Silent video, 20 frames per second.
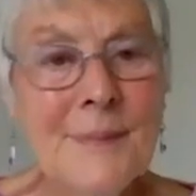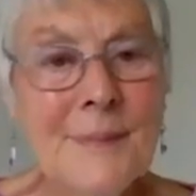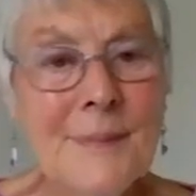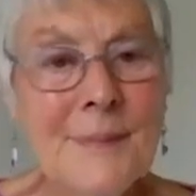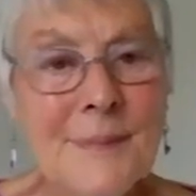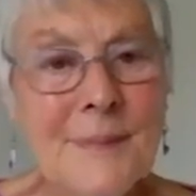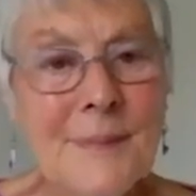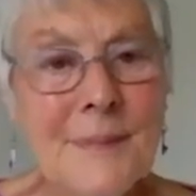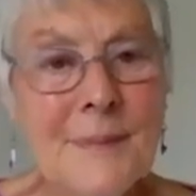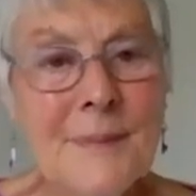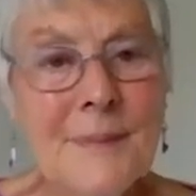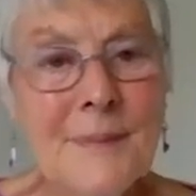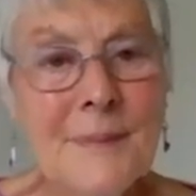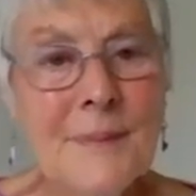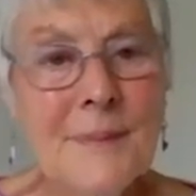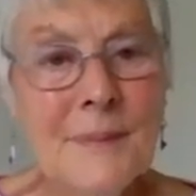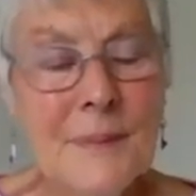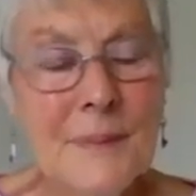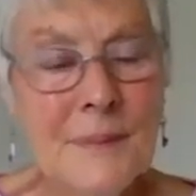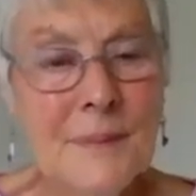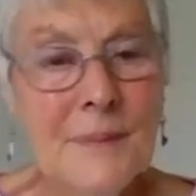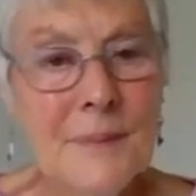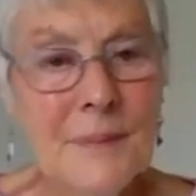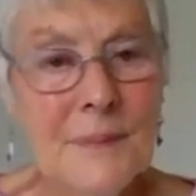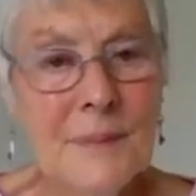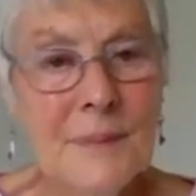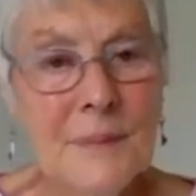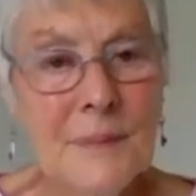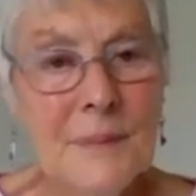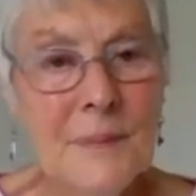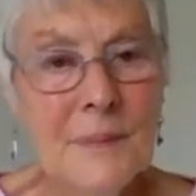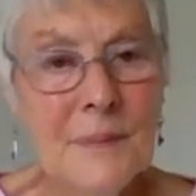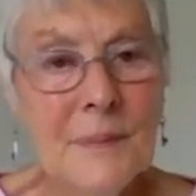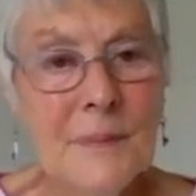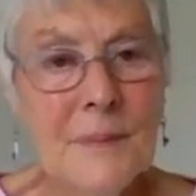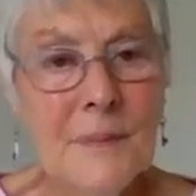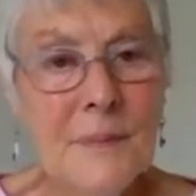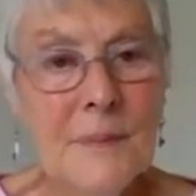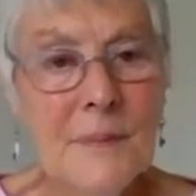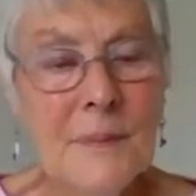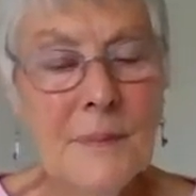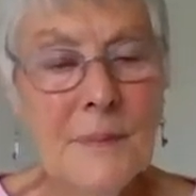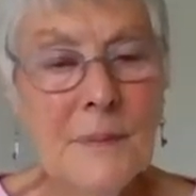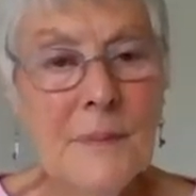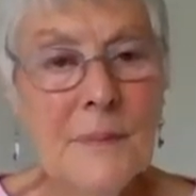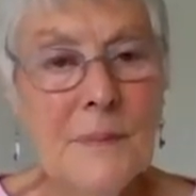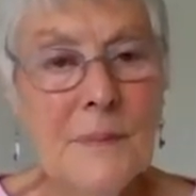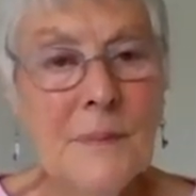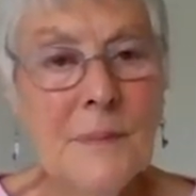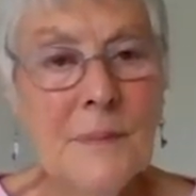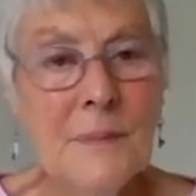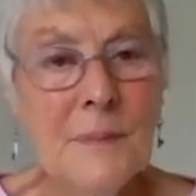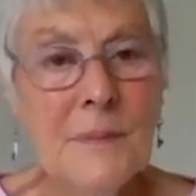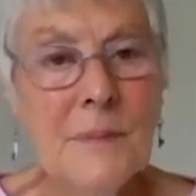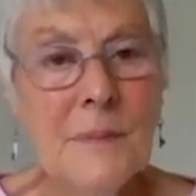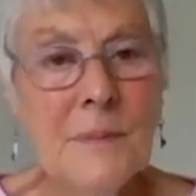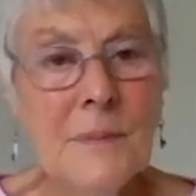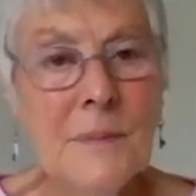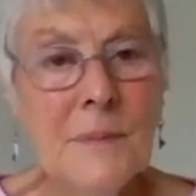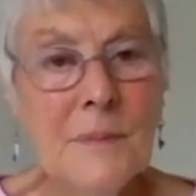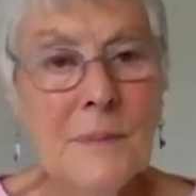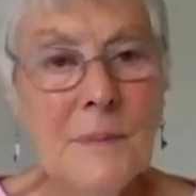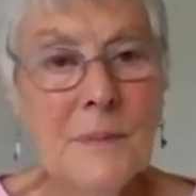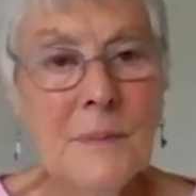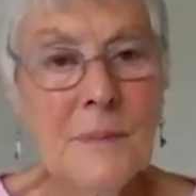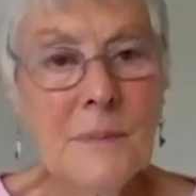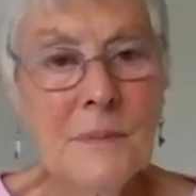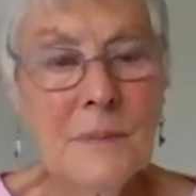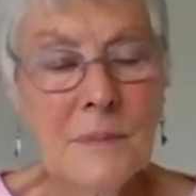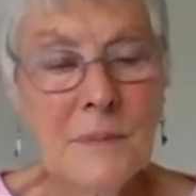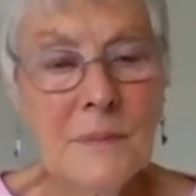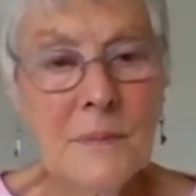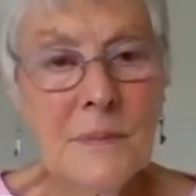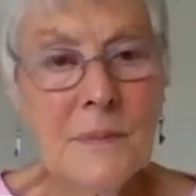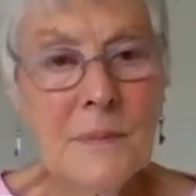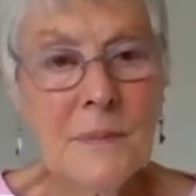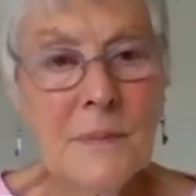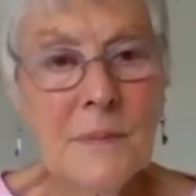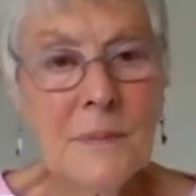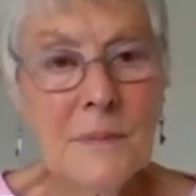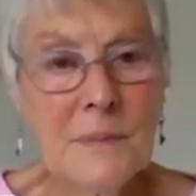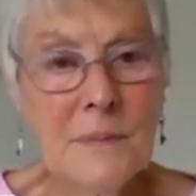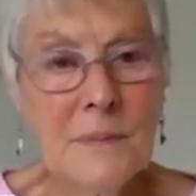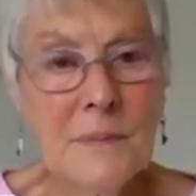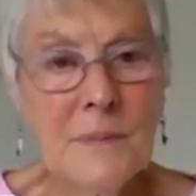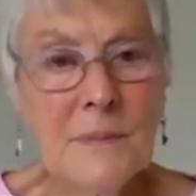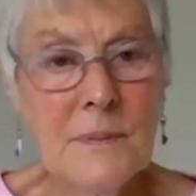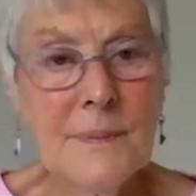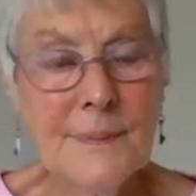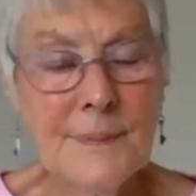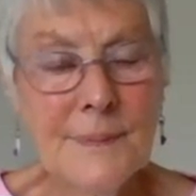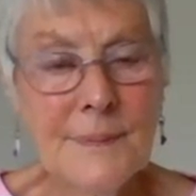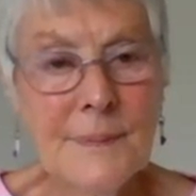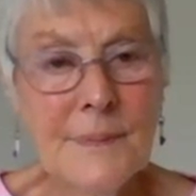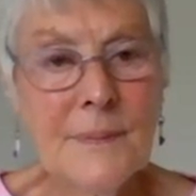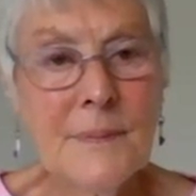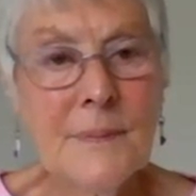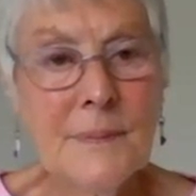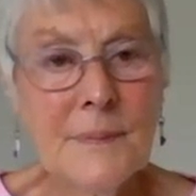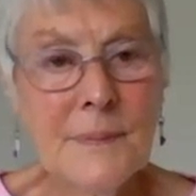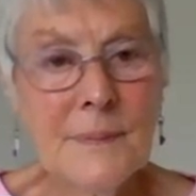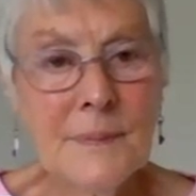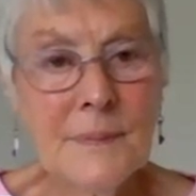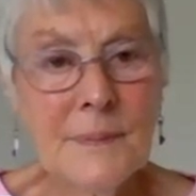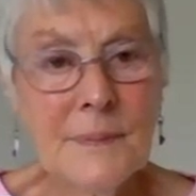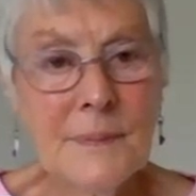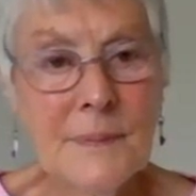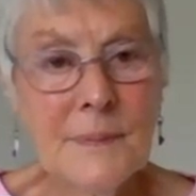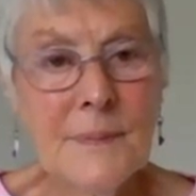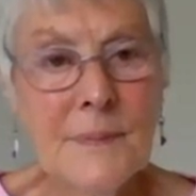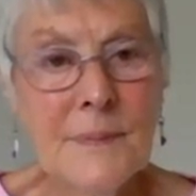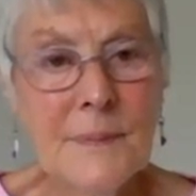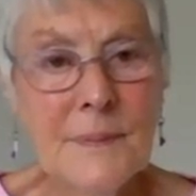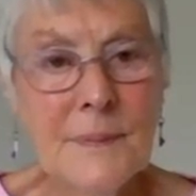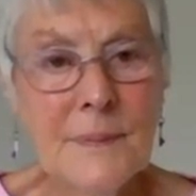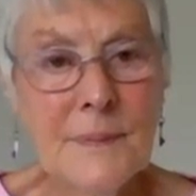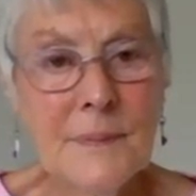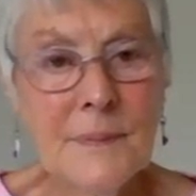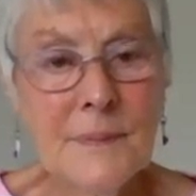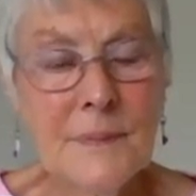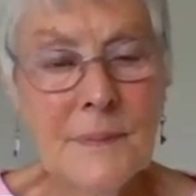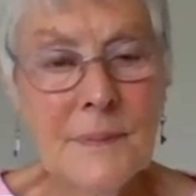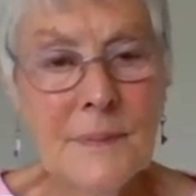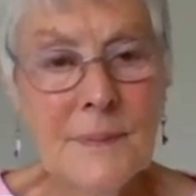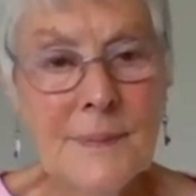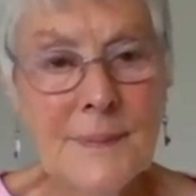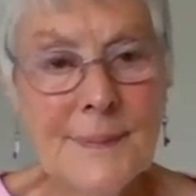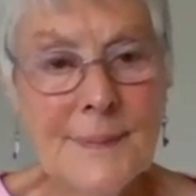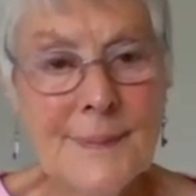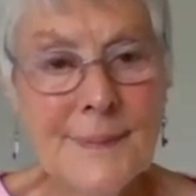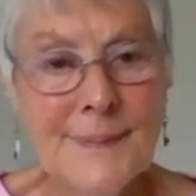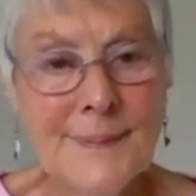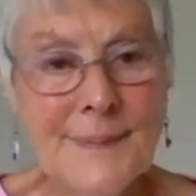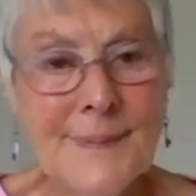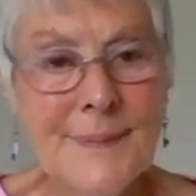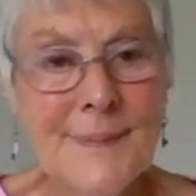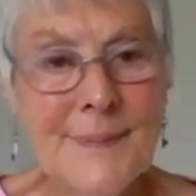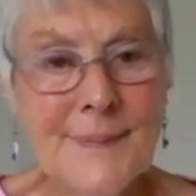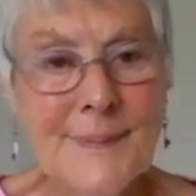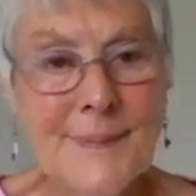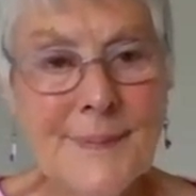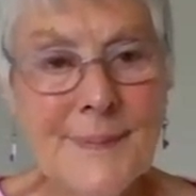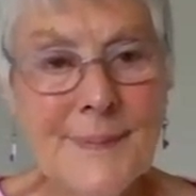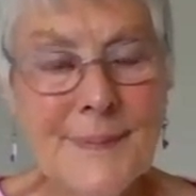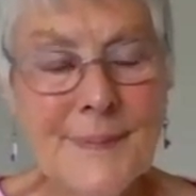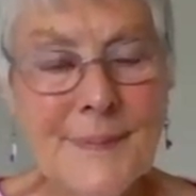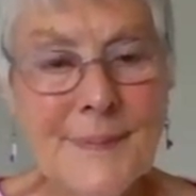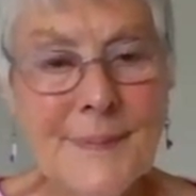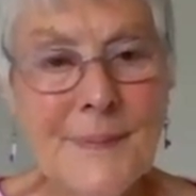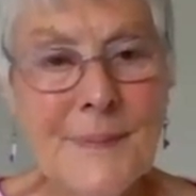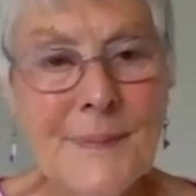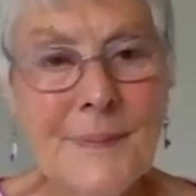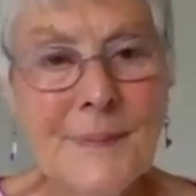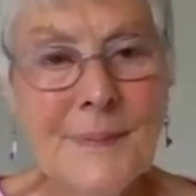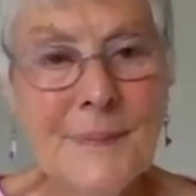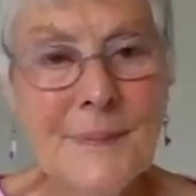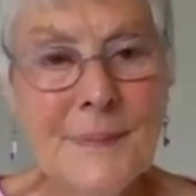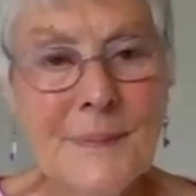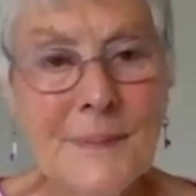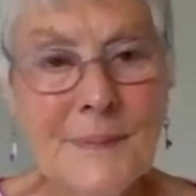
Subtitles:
This person isn't speaking.